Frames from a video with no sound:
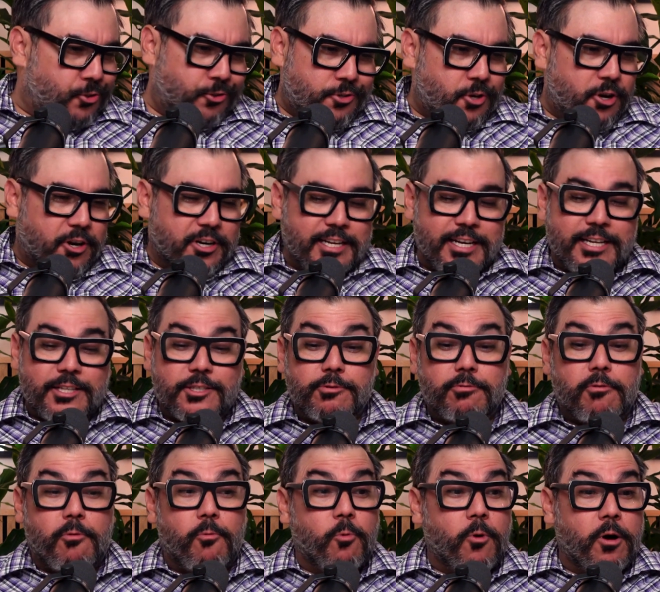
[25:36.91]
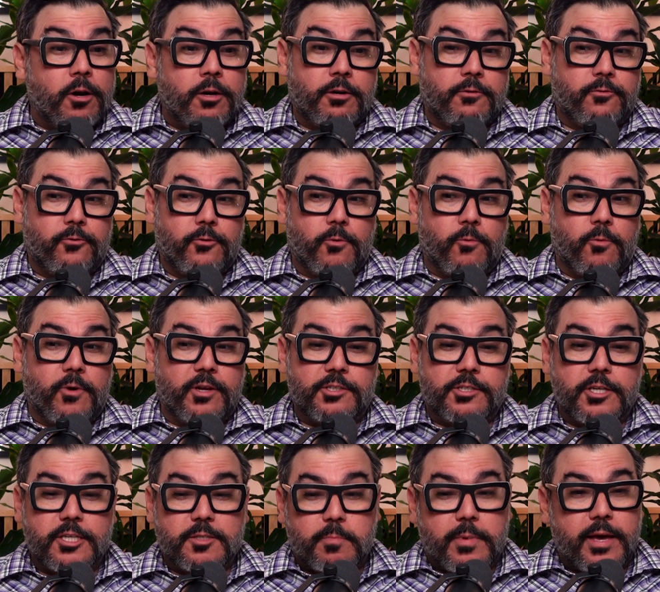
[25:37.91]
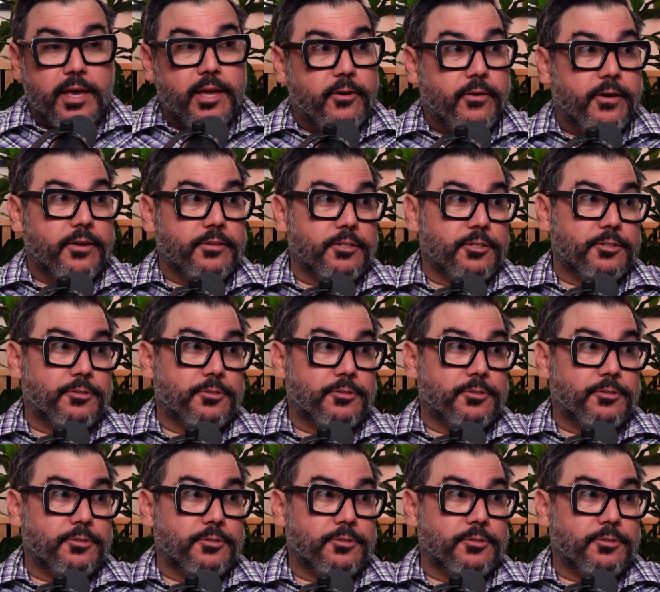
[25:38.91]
turned into a wonderful one just by hearing the